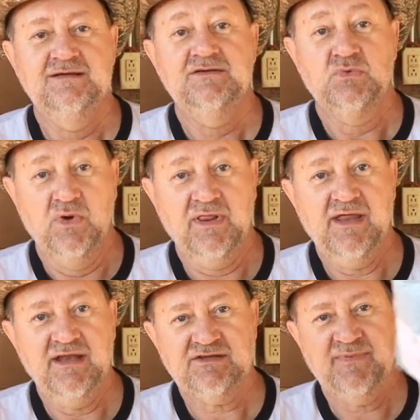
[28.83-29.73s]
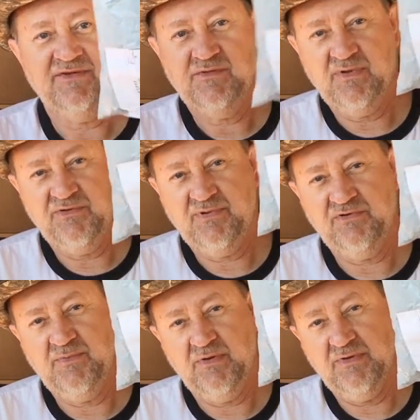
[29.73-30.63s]
Really inexpensive, but it's supposed
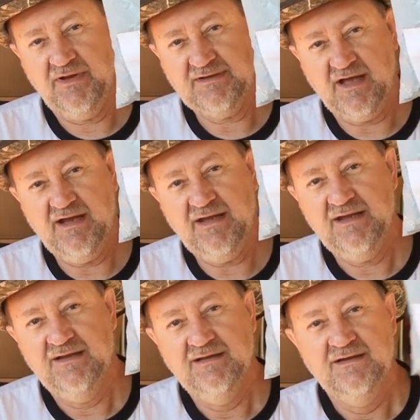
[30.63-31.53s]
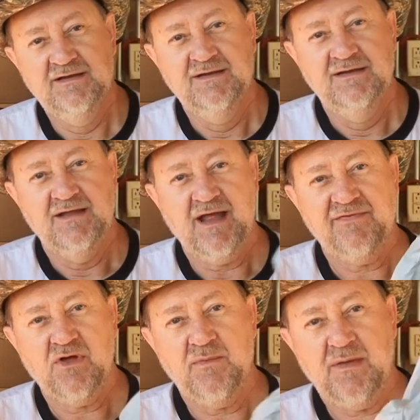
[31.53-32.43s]
to be really tiny. And I
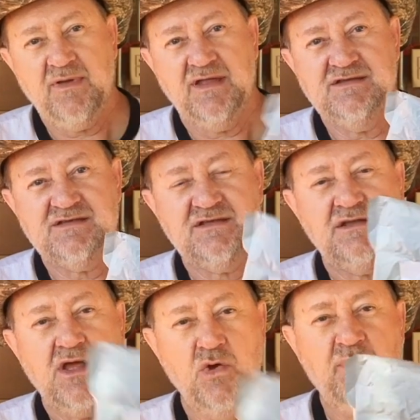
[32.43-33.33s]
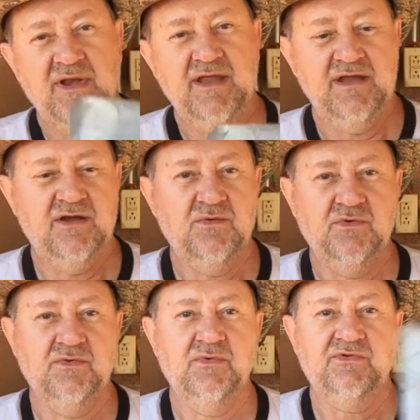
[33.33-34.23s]
thought maybe I'd just open it here and
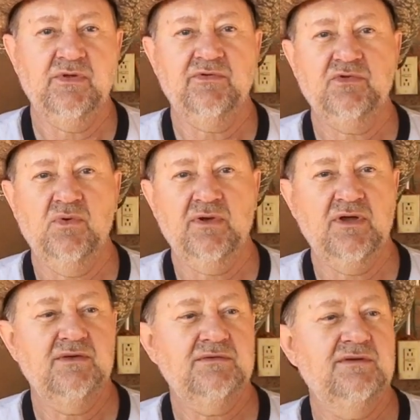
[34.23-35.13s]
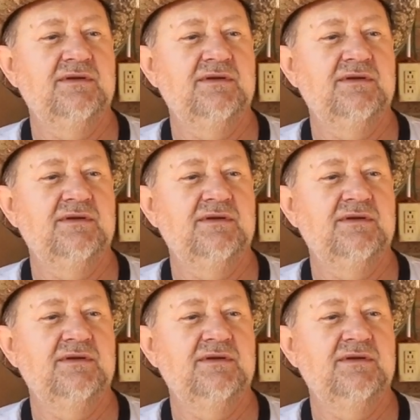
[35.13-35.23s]
we'll see what's going on.